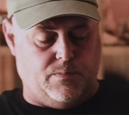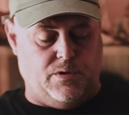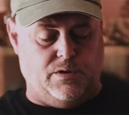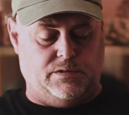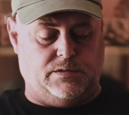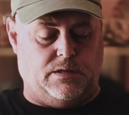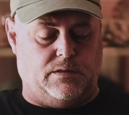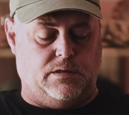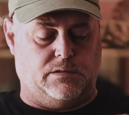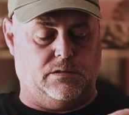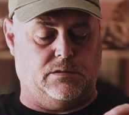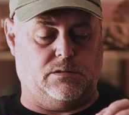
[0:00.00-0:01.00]
can see
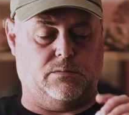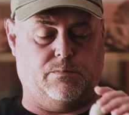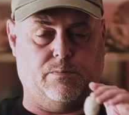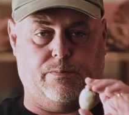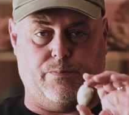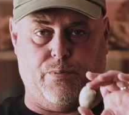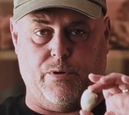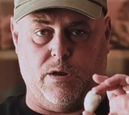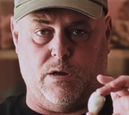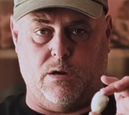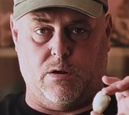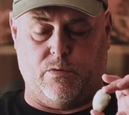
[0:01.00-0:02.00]
this is pretty
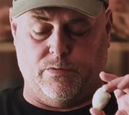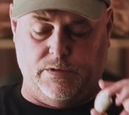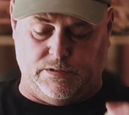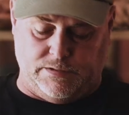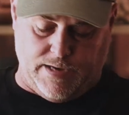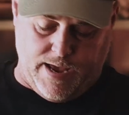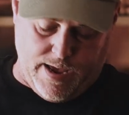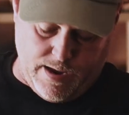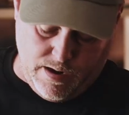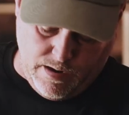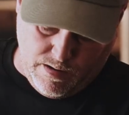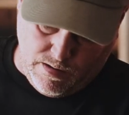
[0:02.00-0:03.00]
good on this
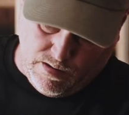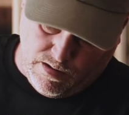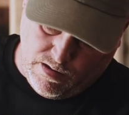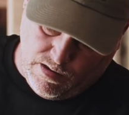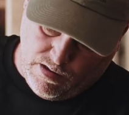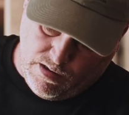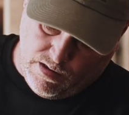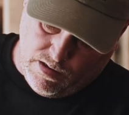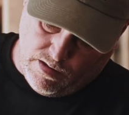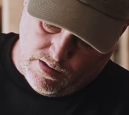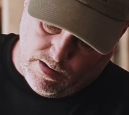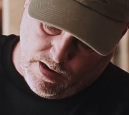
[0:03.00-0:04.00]
side
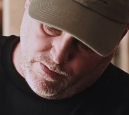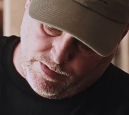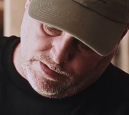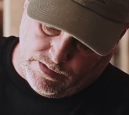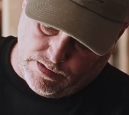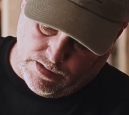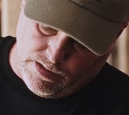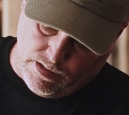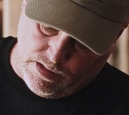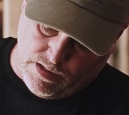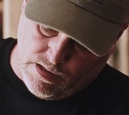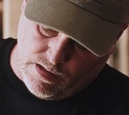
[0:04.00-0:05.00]
that we
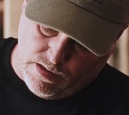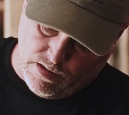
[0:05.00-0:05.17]
see